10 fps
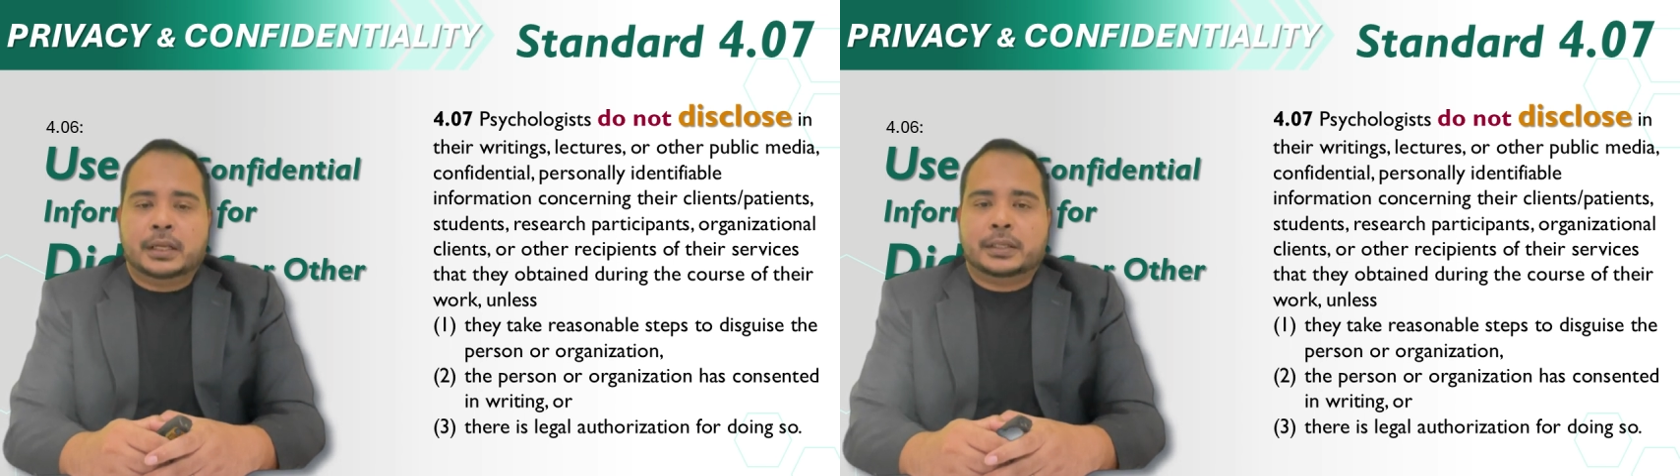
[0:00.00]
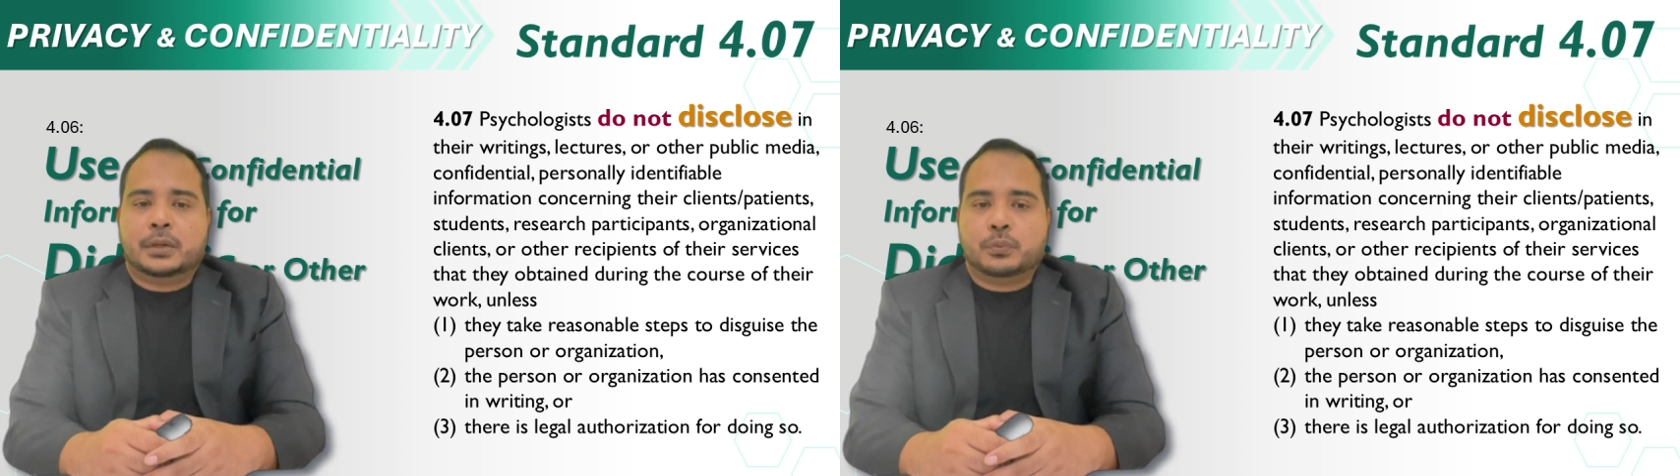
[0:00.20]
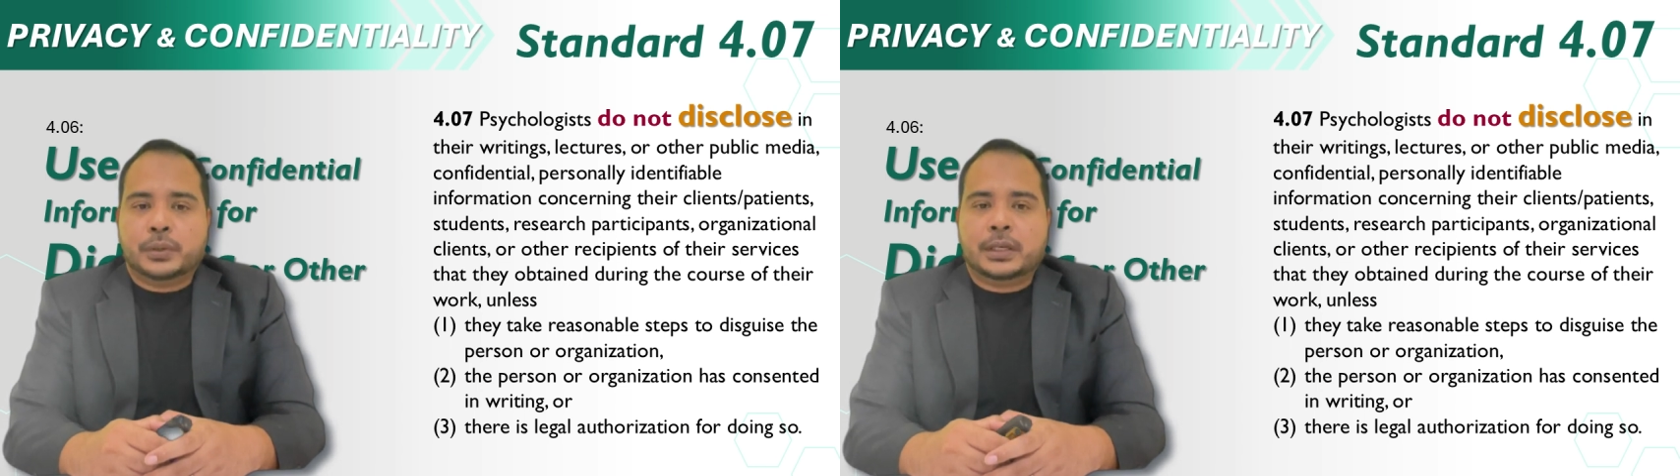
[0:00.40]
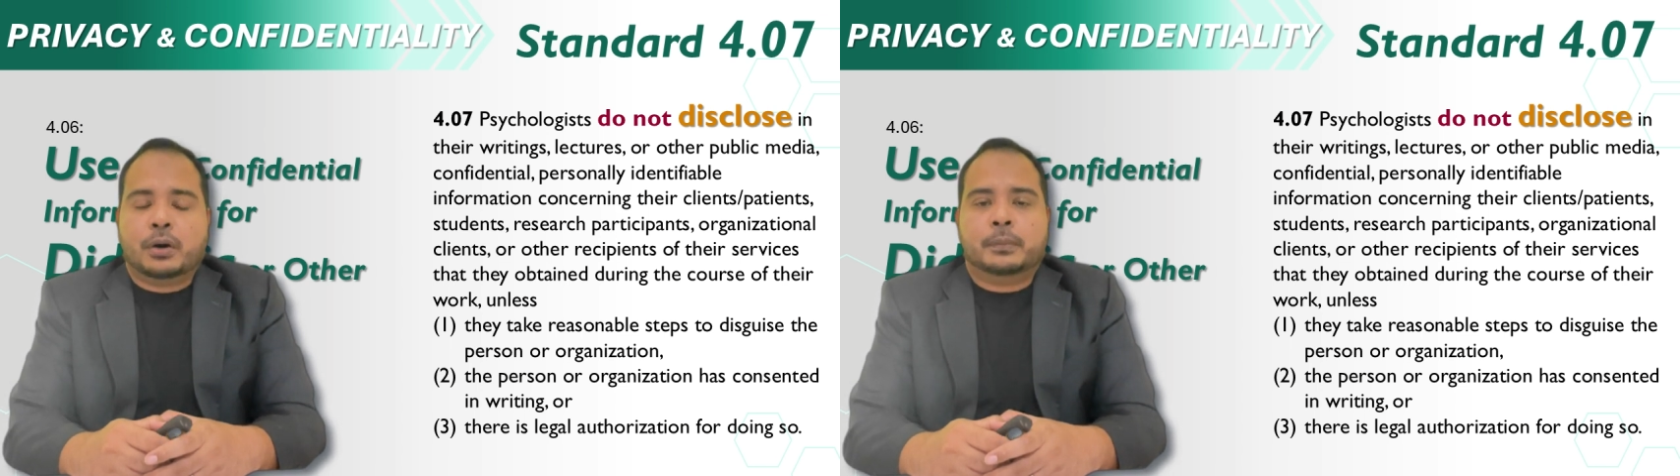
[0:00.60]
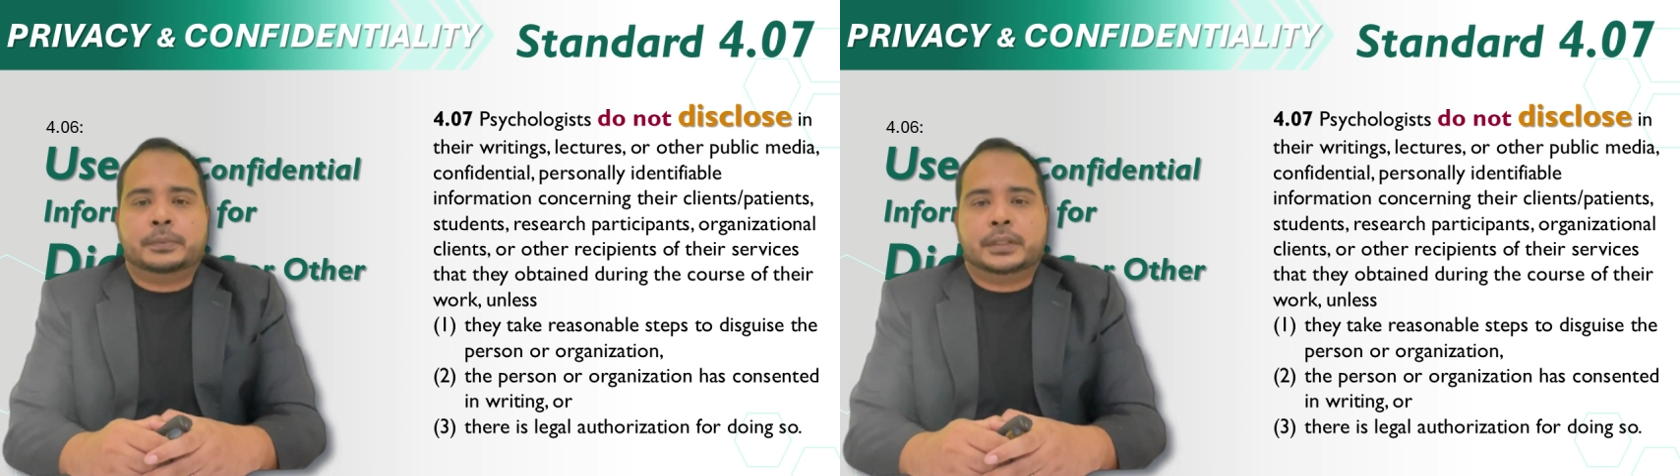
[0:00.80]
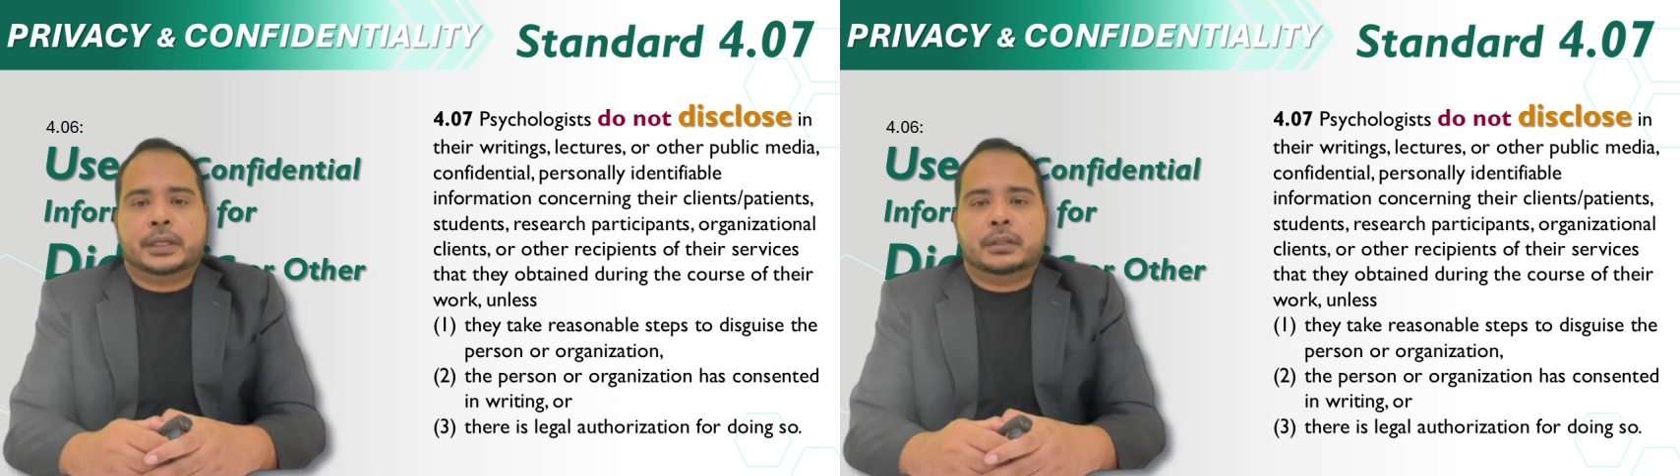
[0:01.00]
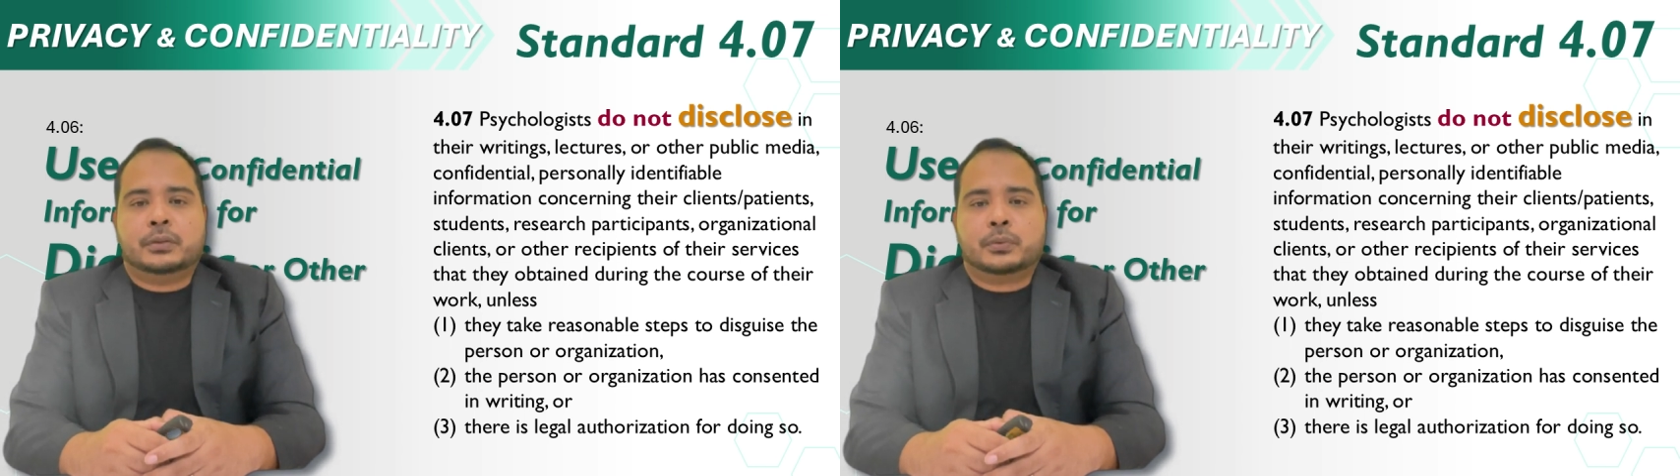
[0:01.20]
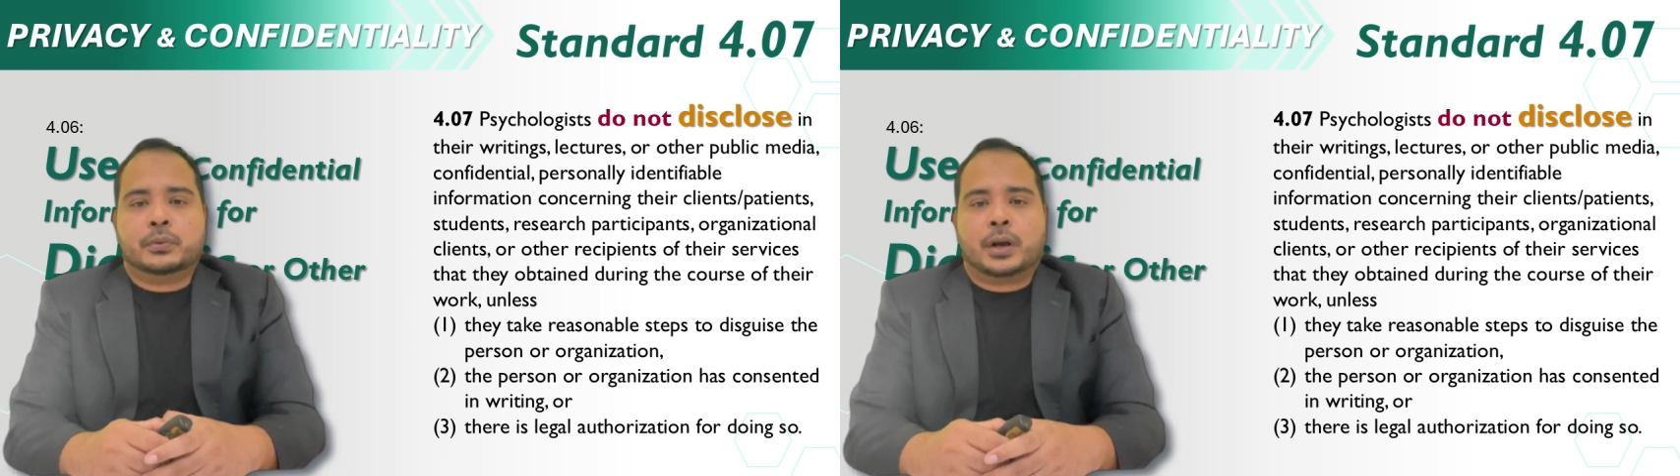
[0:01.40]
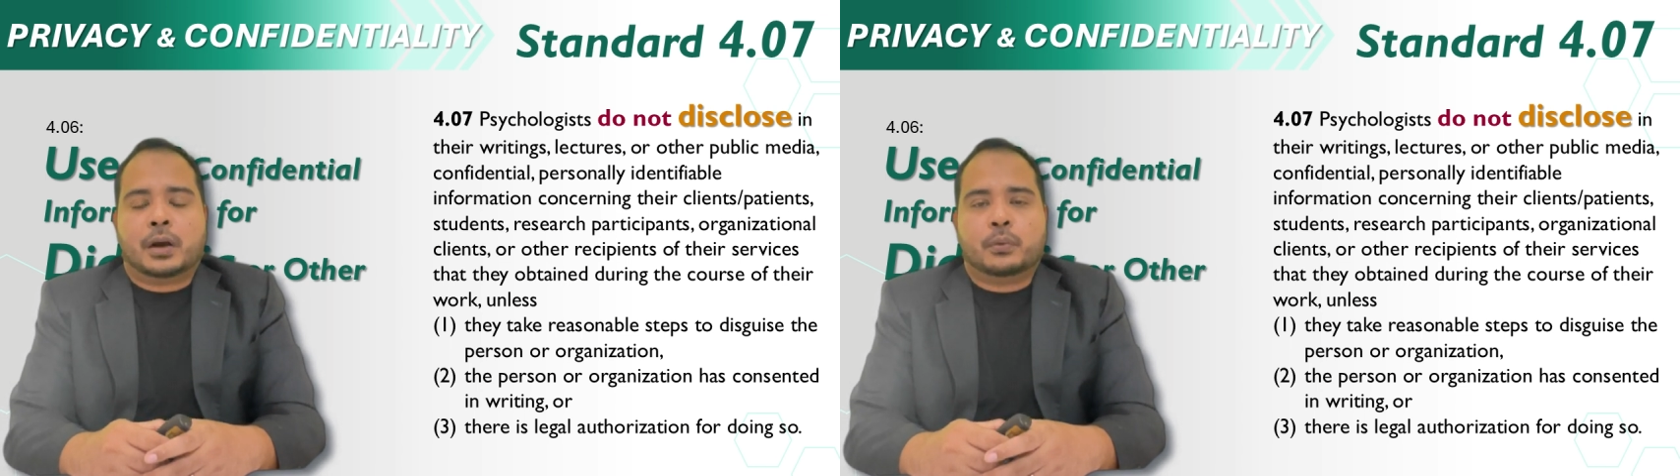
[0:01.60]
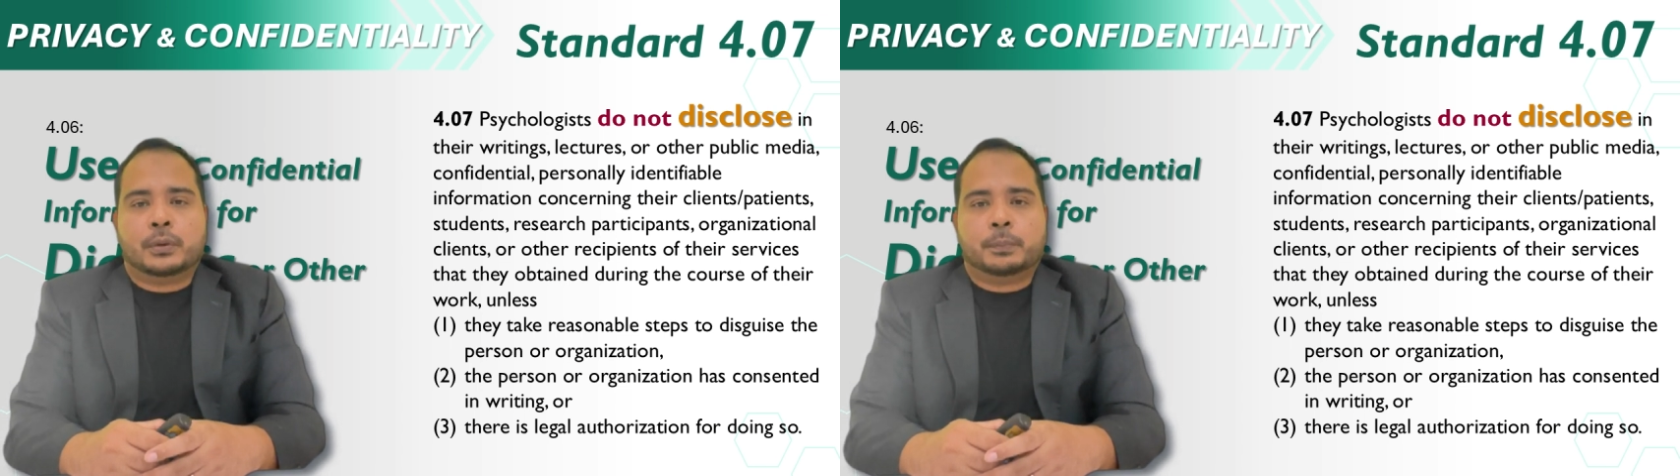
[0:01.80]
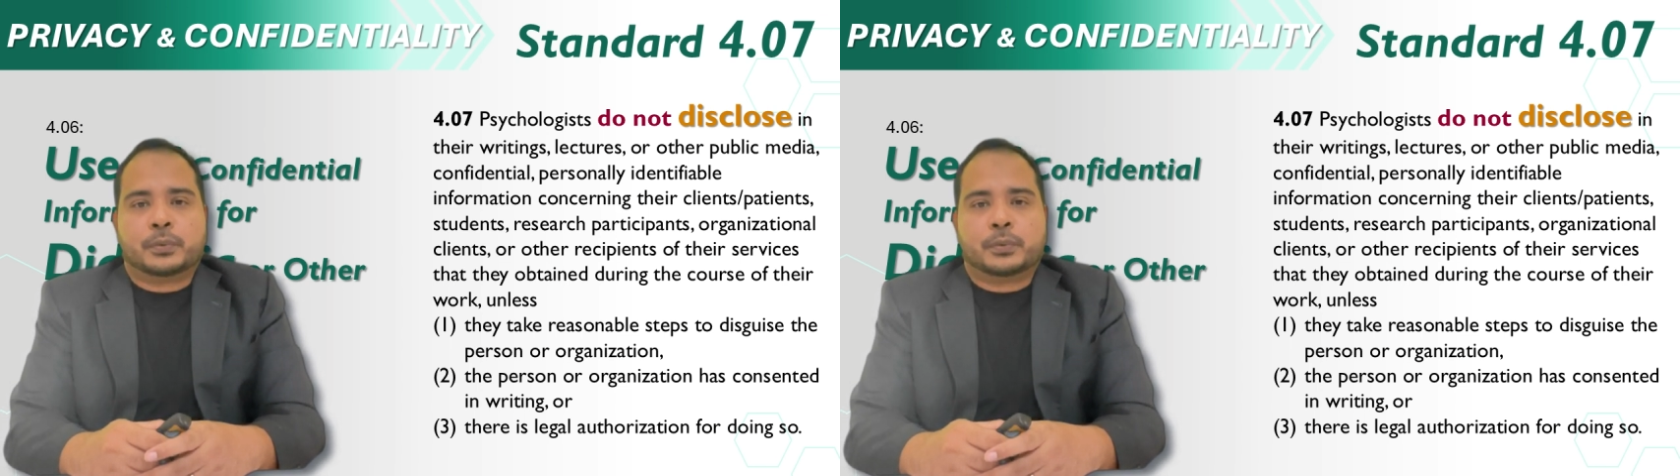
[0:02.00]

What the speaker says: that we obtain through our